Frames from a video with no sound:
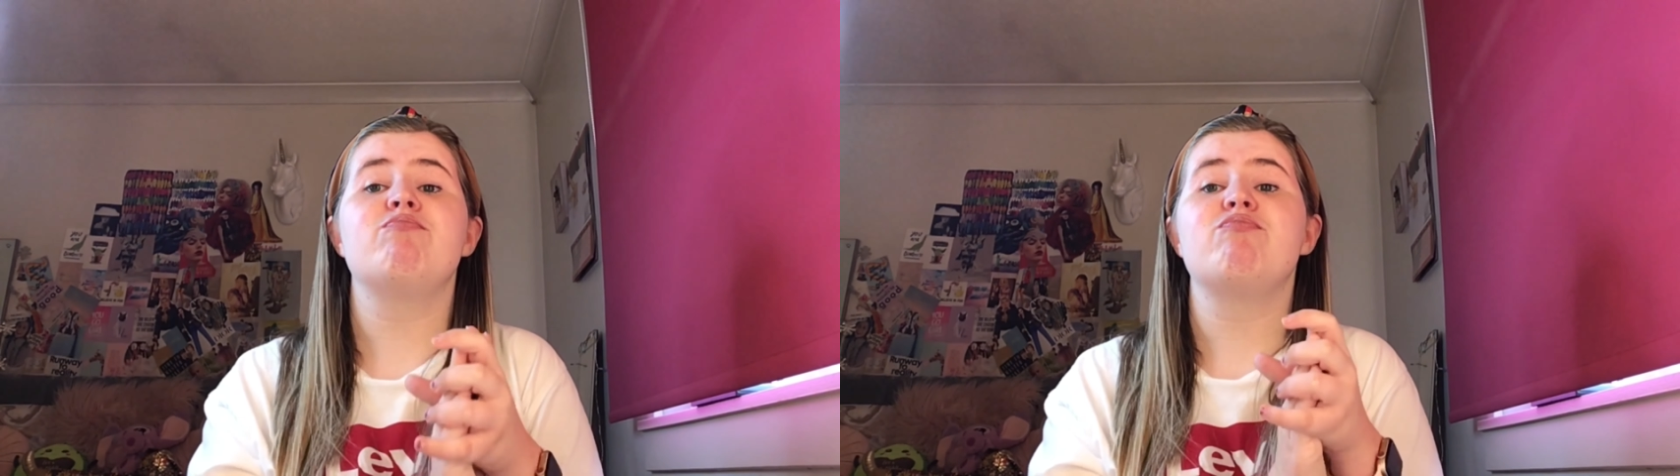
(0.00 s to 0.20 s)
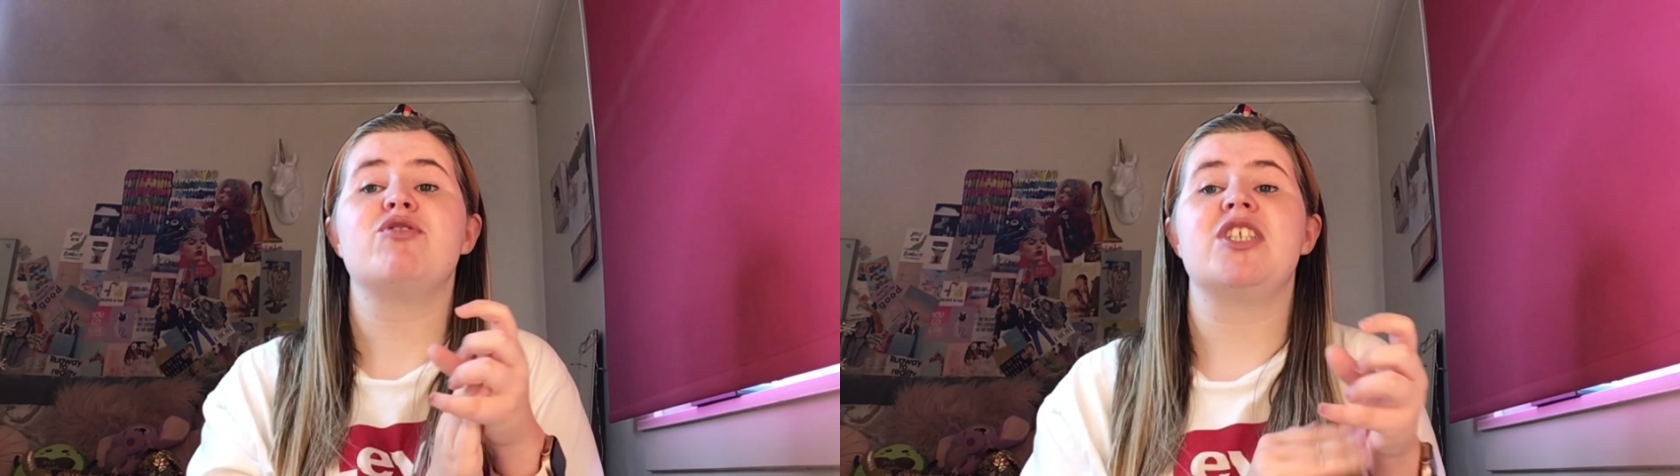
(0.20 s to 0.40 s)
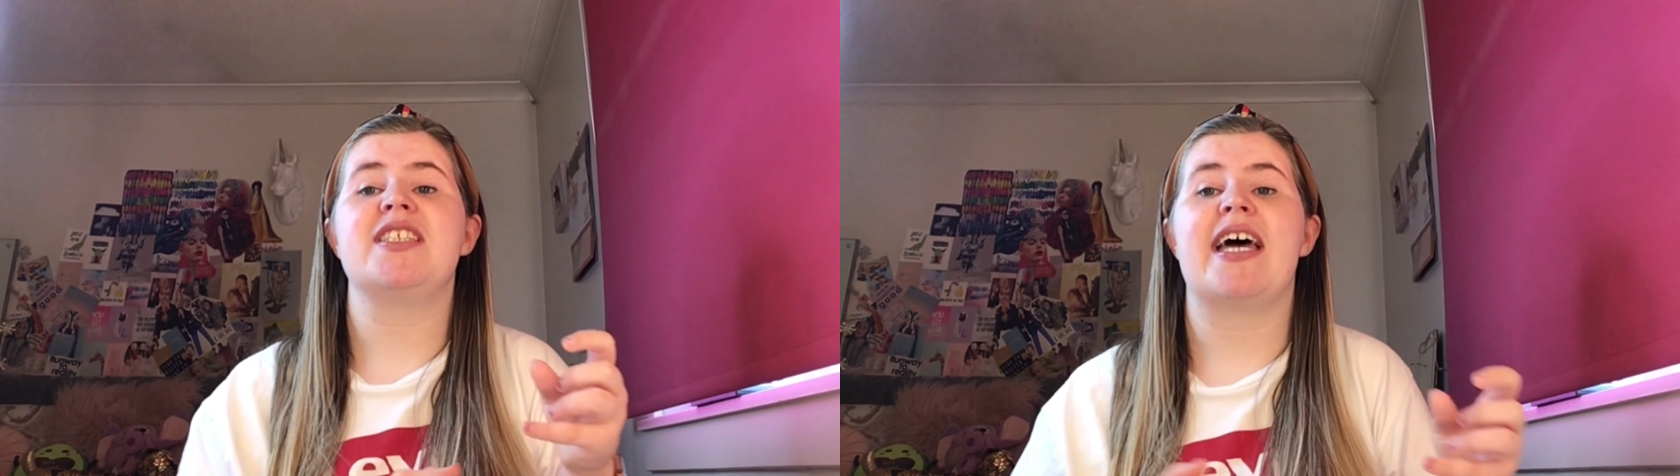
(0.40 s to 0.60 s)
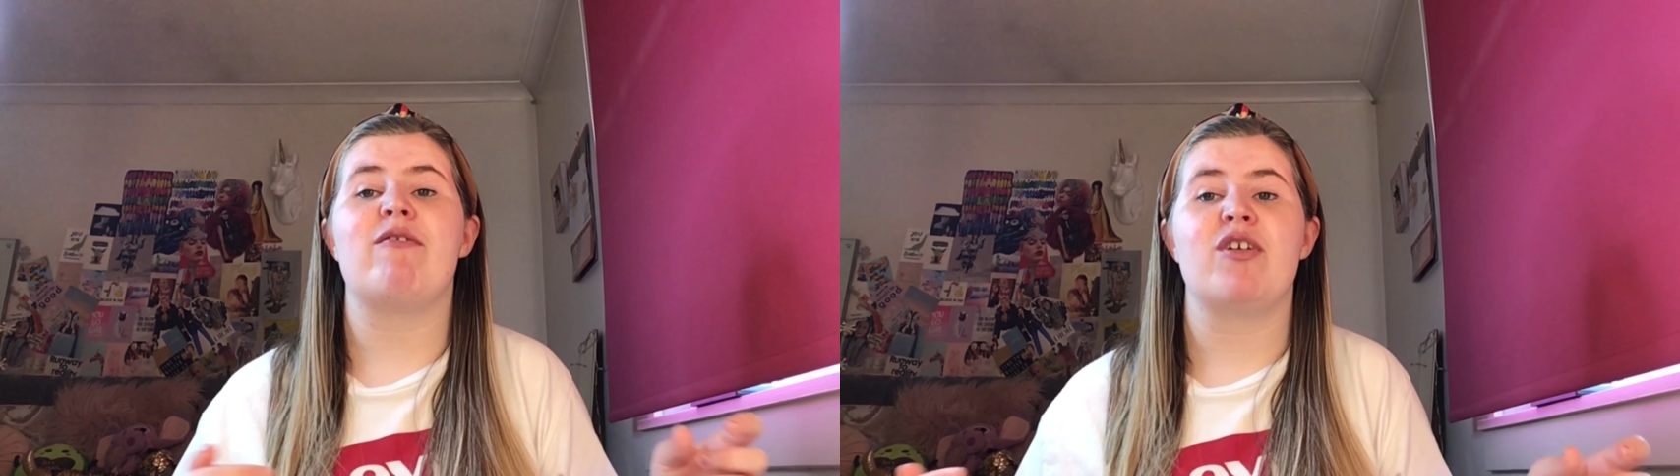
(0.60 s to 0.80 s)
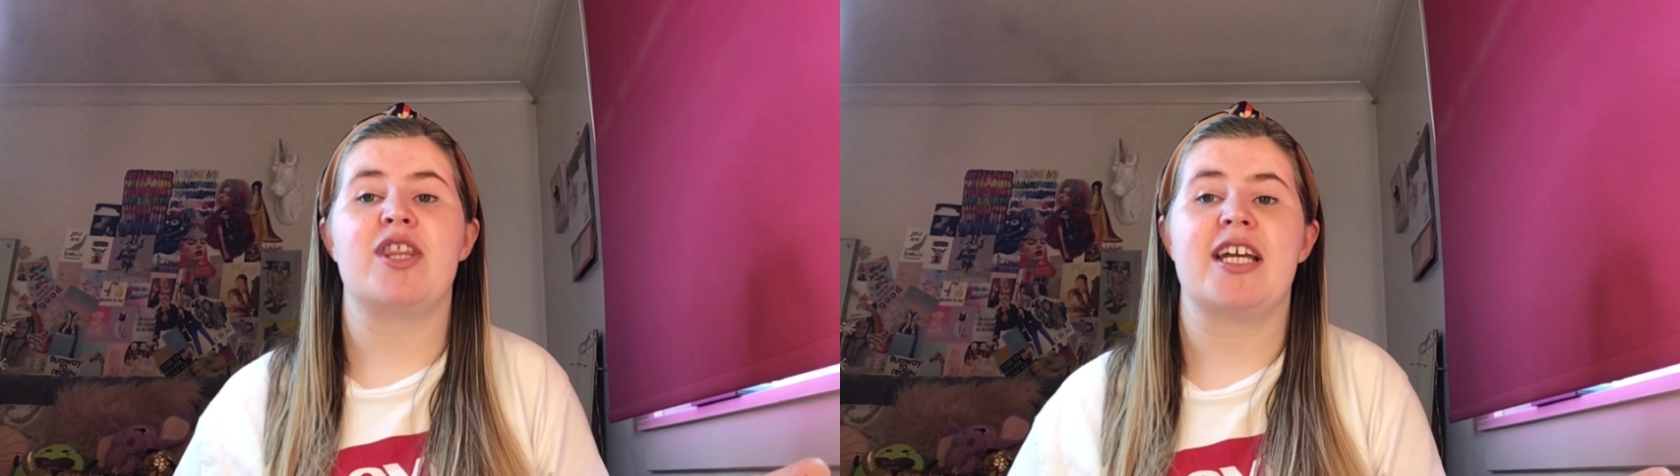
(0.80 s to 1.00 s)
just
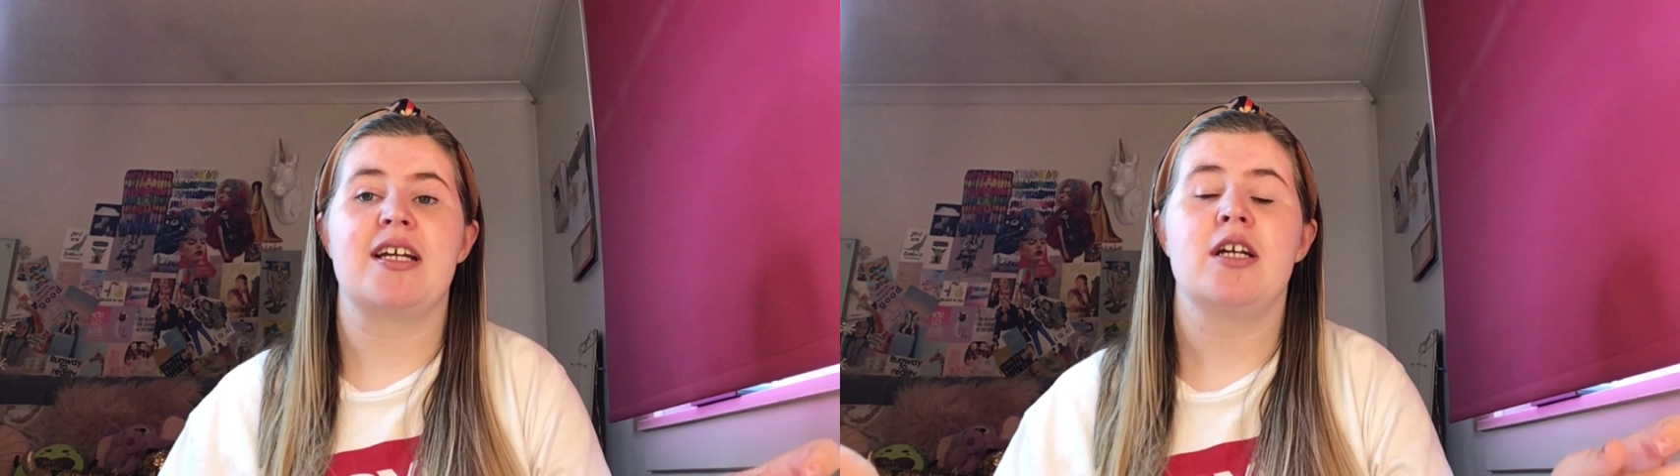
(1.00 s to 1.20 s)
everything.